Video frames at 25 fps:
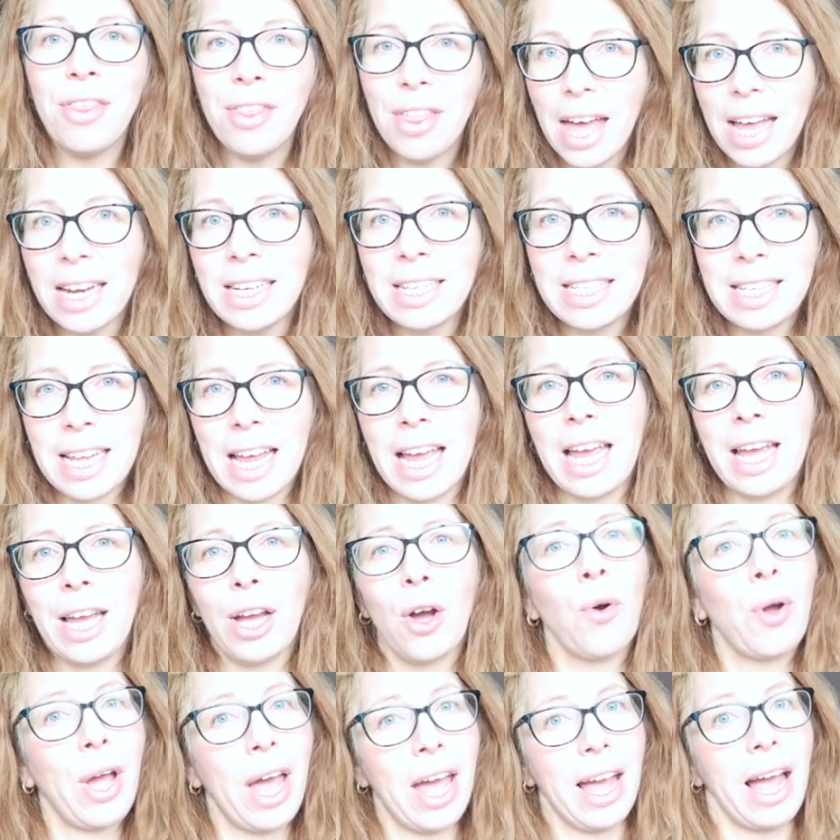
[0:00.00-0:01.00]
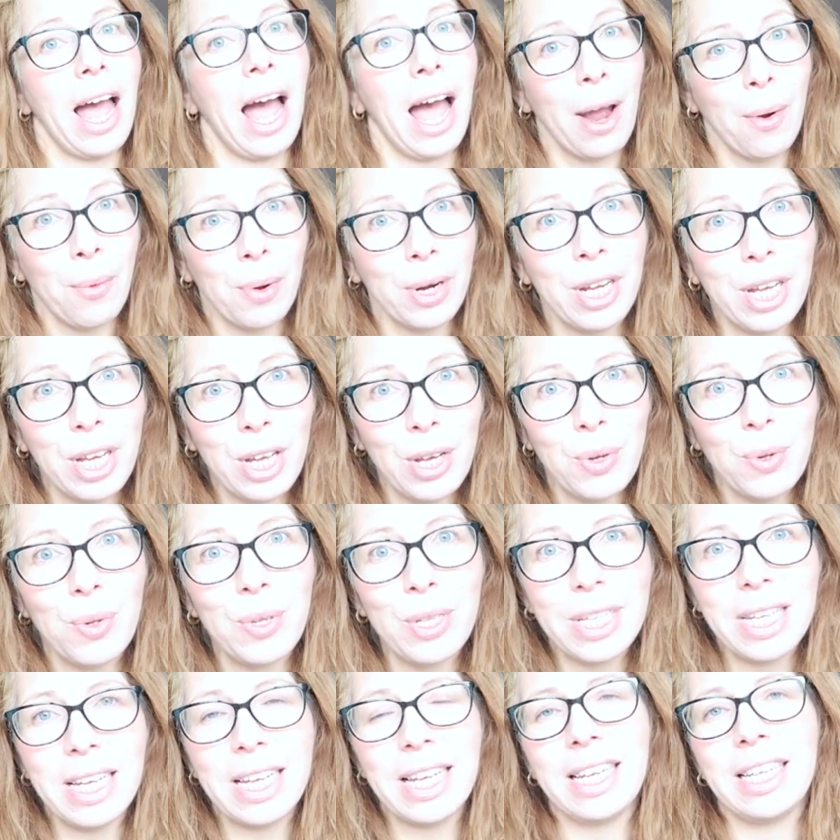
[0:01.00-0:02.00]
and then saying, okay, I want to
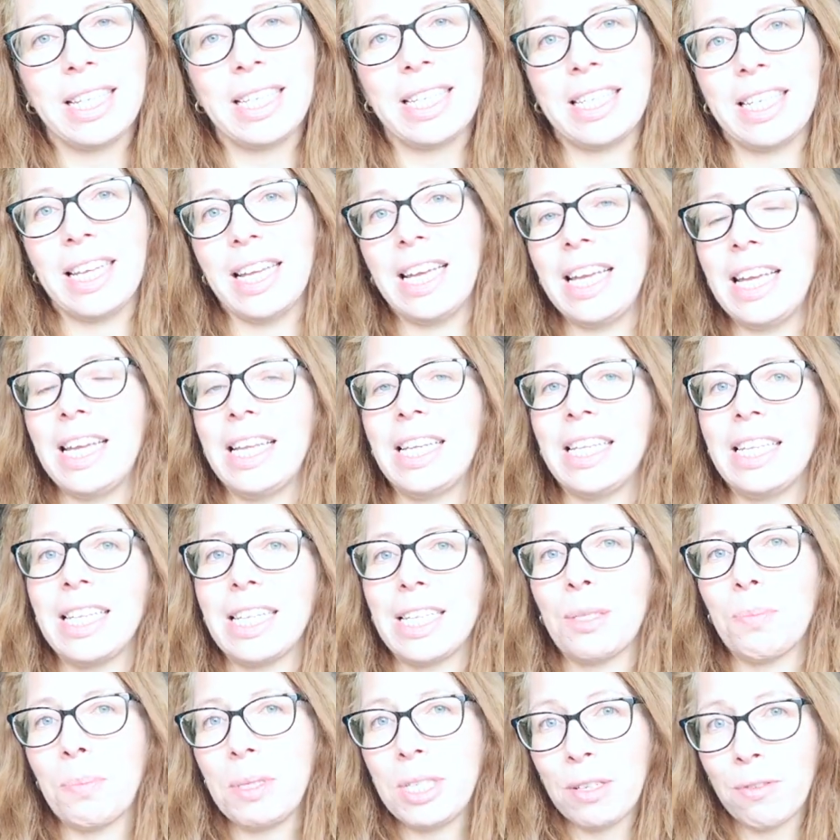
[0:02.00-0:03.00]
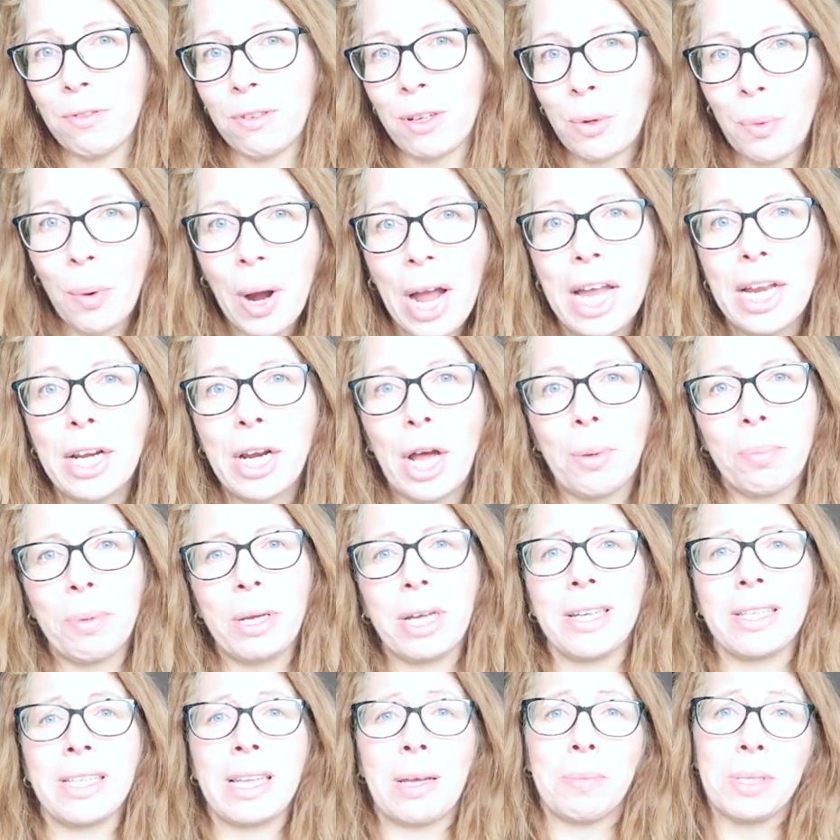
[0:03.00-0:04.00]
use it in this specific way, not
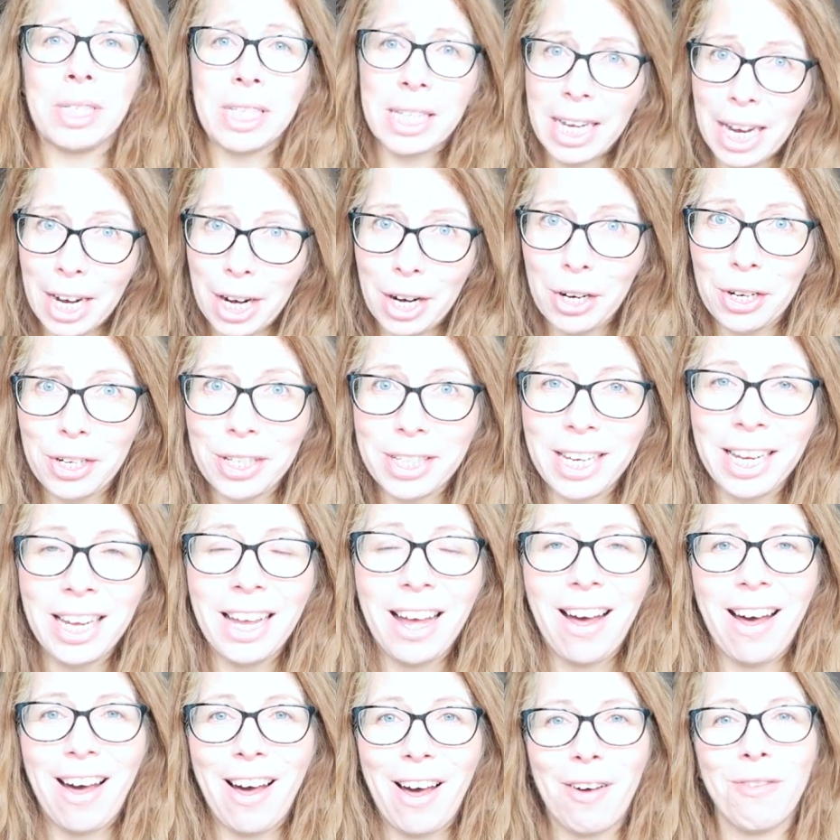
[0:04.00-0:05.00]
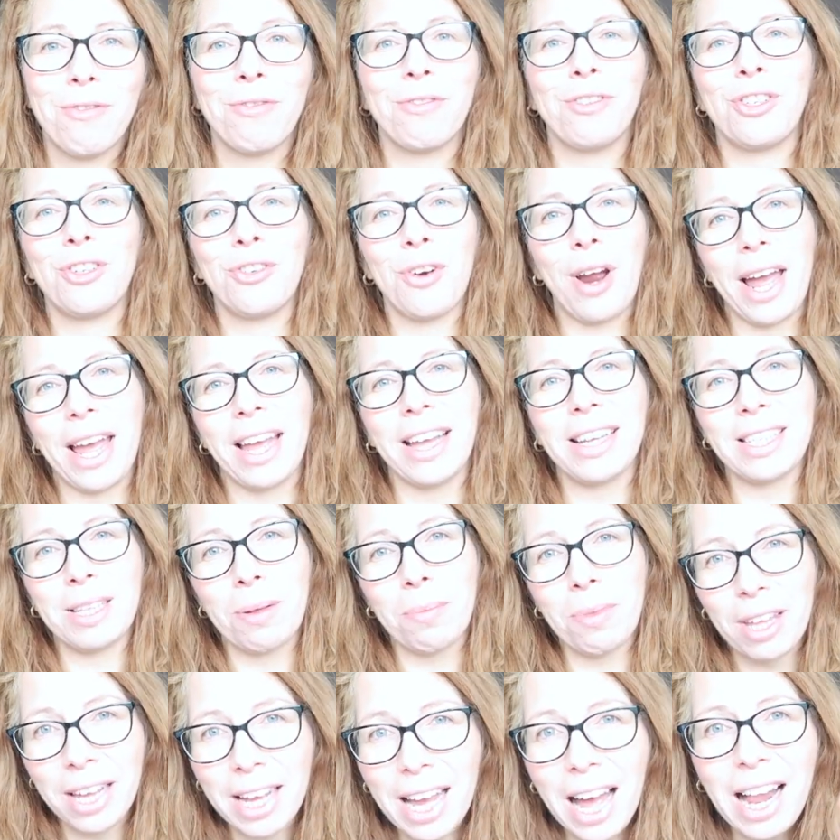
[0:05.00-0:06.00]
because I'm scared of trying
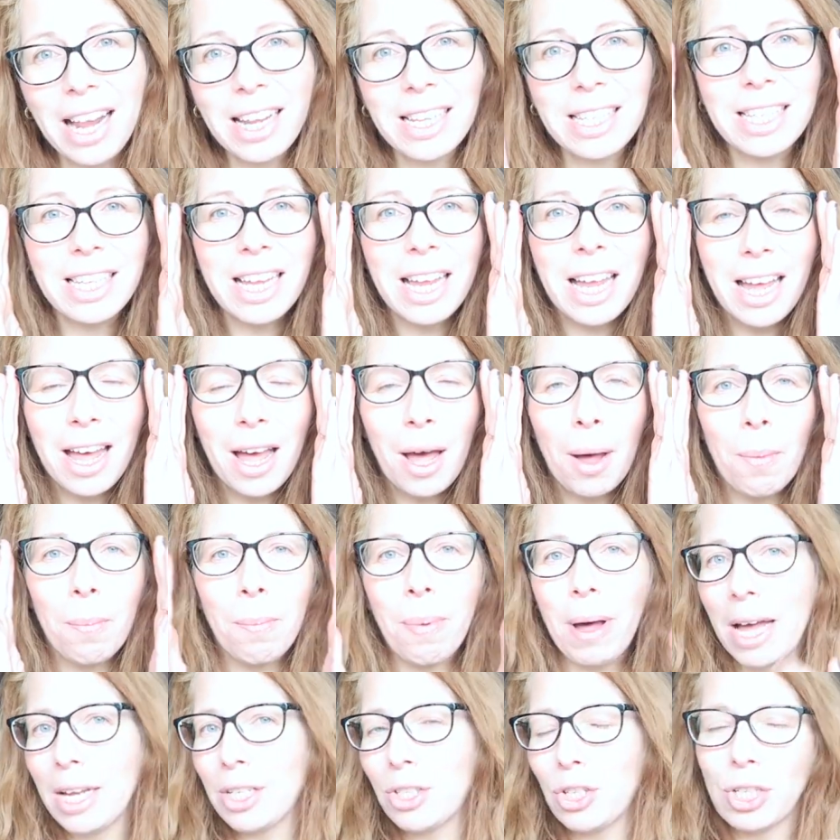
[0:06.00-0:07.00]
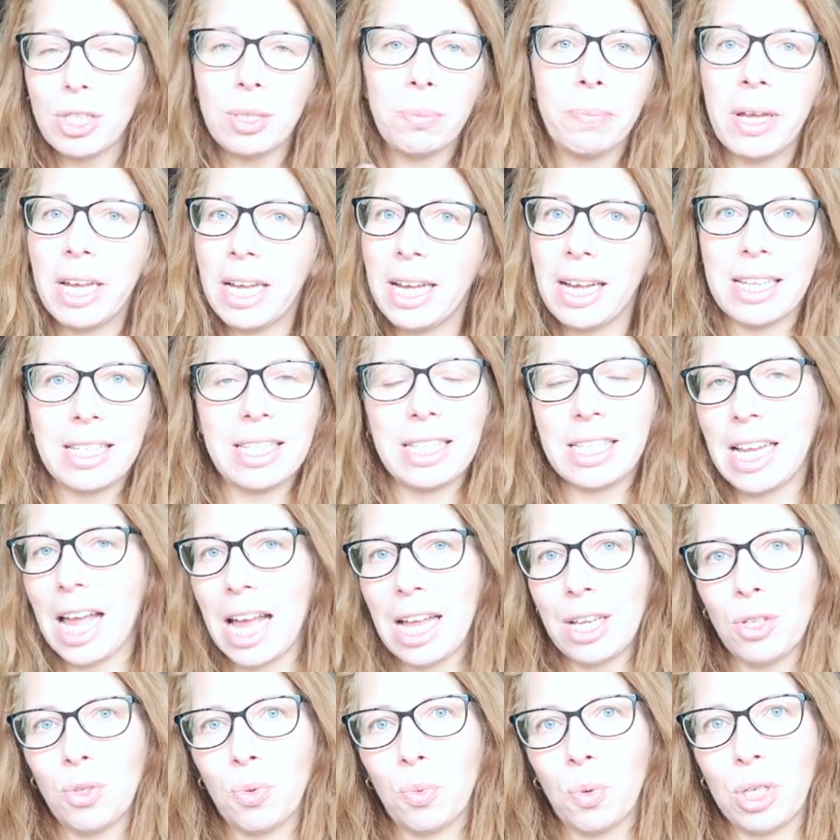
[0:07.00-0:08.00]
something else, but just because
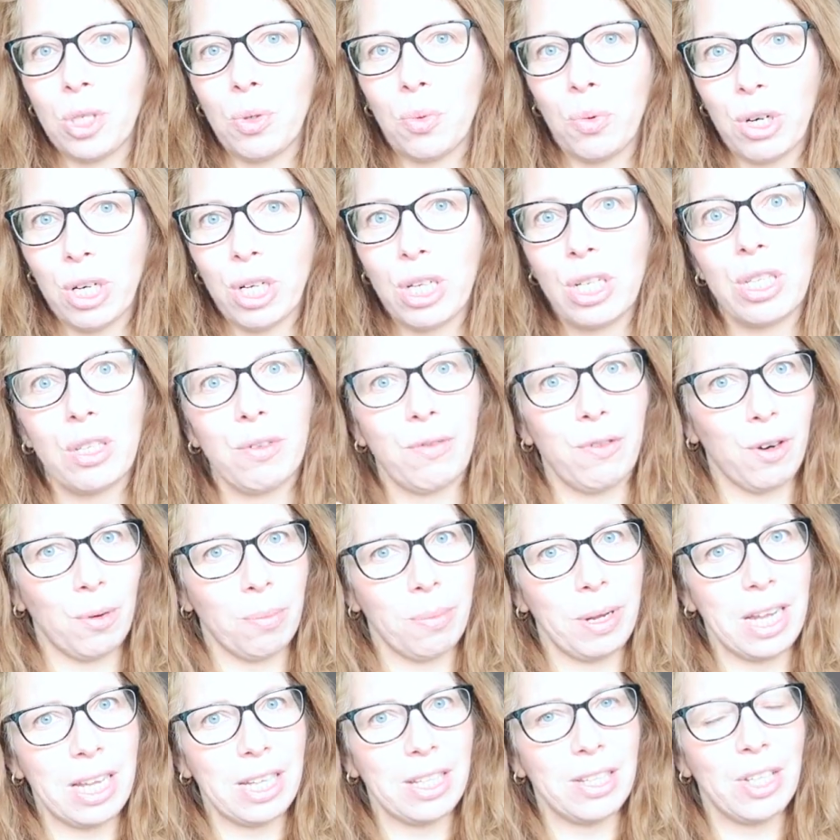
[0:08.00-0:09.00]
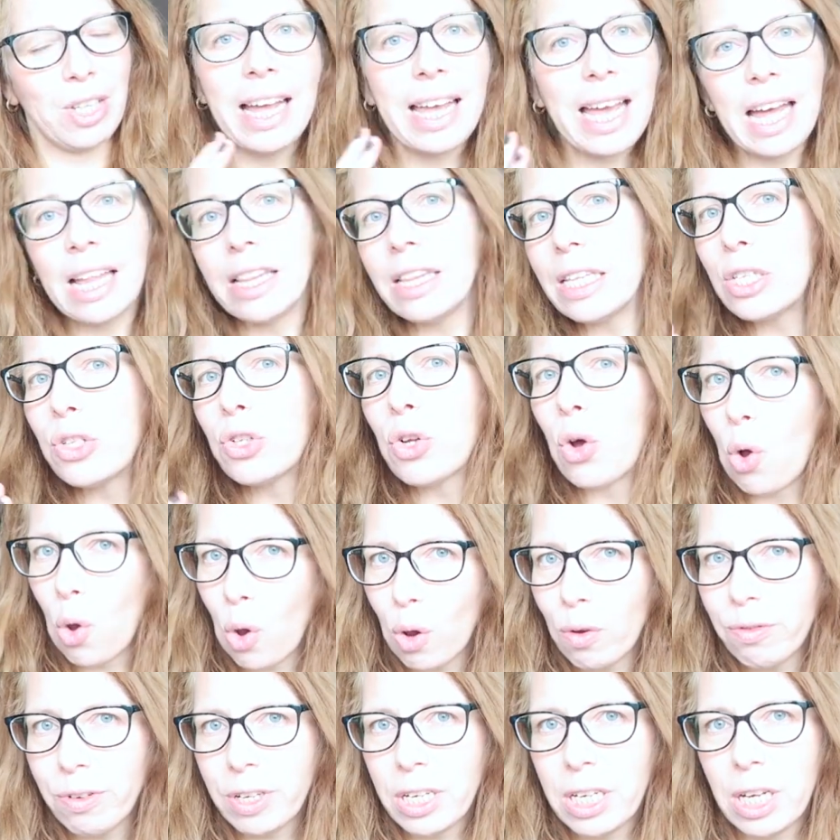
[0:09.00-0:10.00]
that's what works for me. Again, this
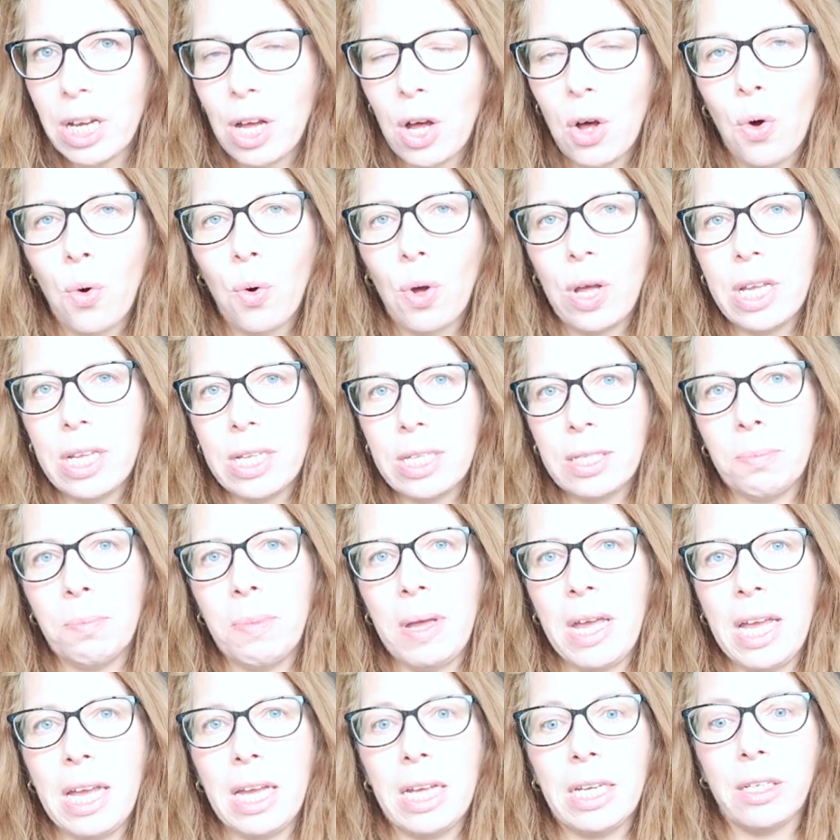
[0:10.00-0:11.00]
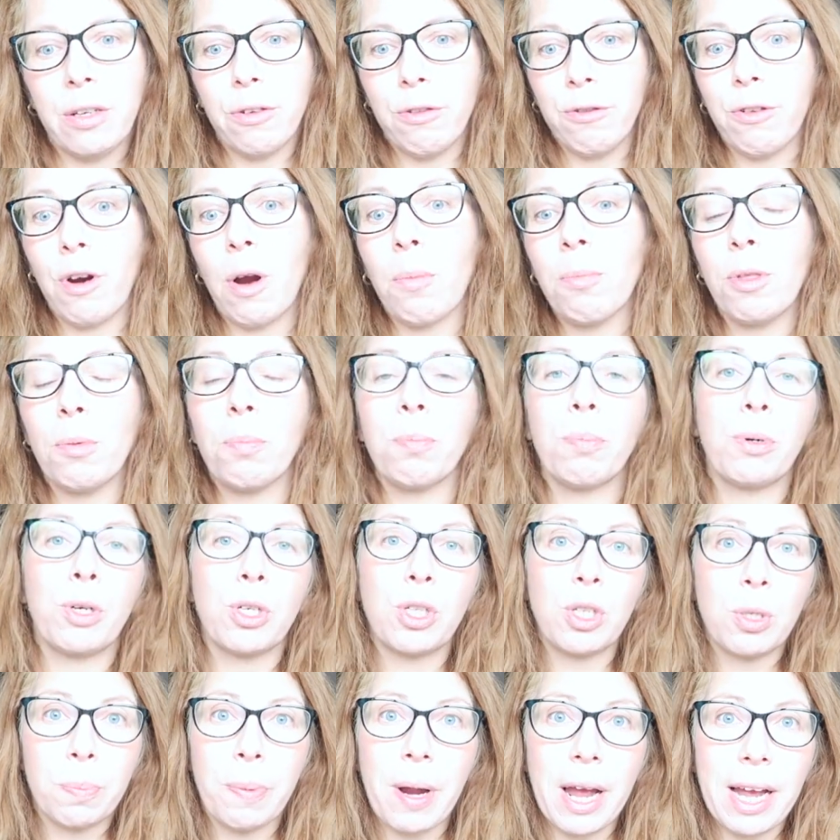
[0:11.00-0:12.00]
whole video is made from the
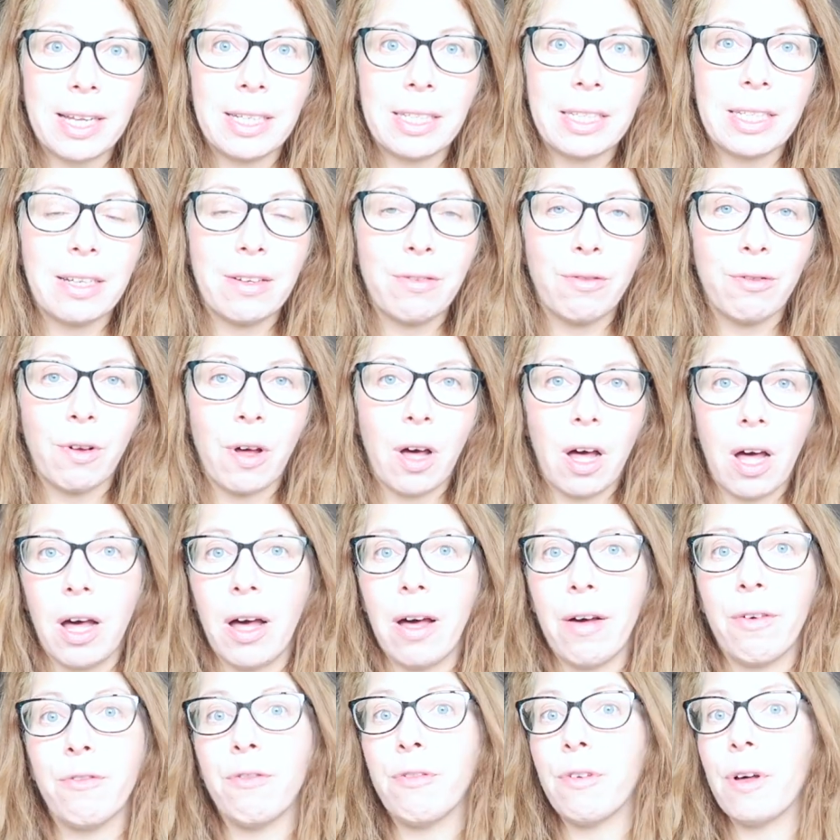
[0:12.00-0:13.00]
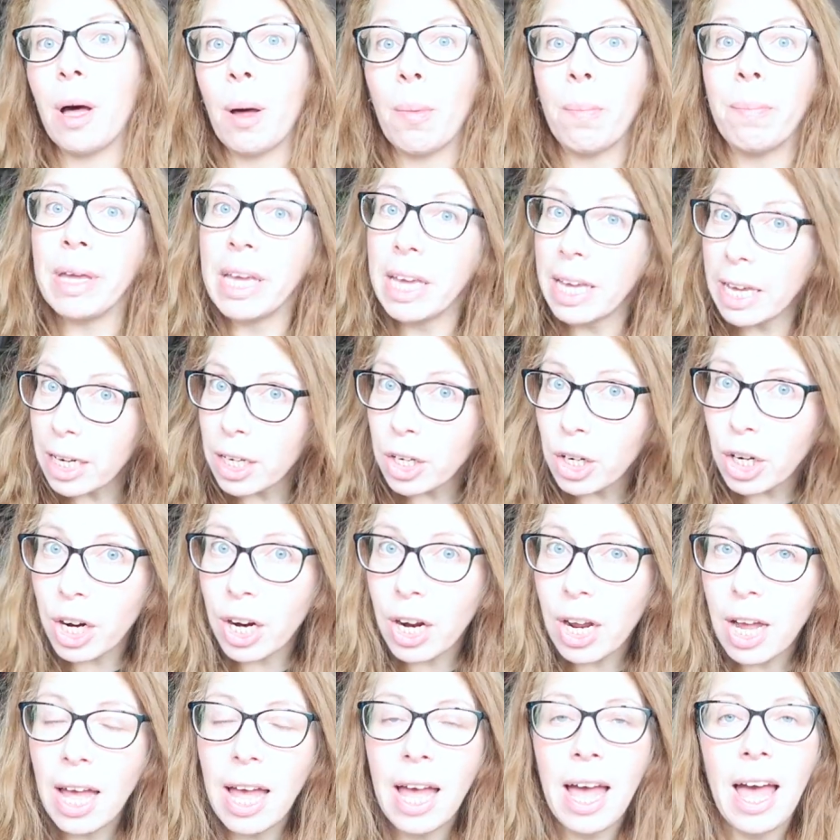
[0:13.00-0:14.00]
perspective of a
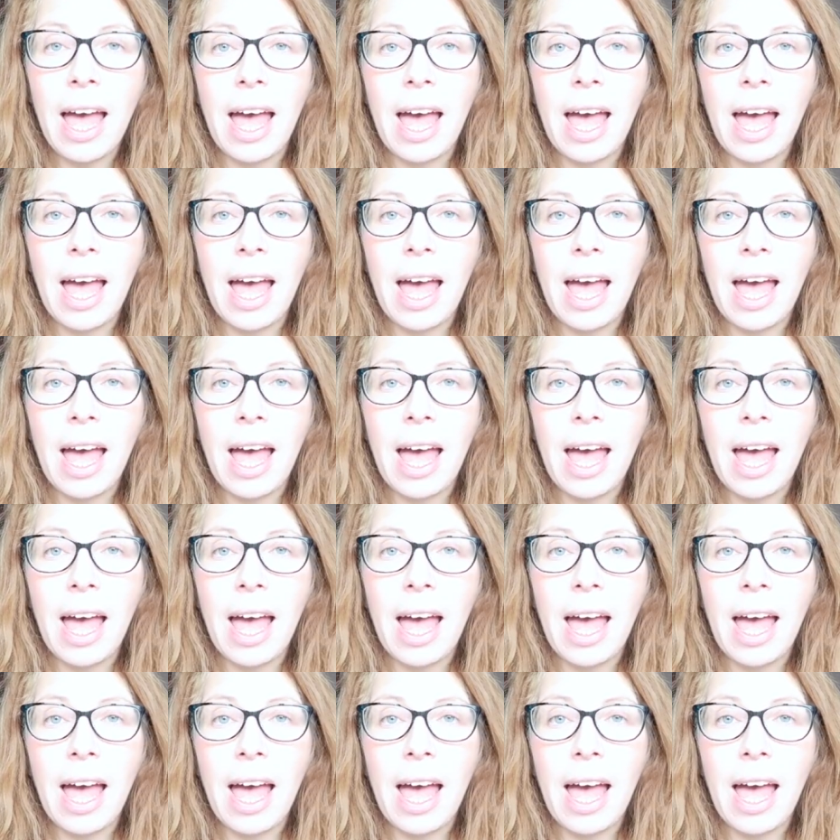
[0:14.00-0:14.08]
beginner.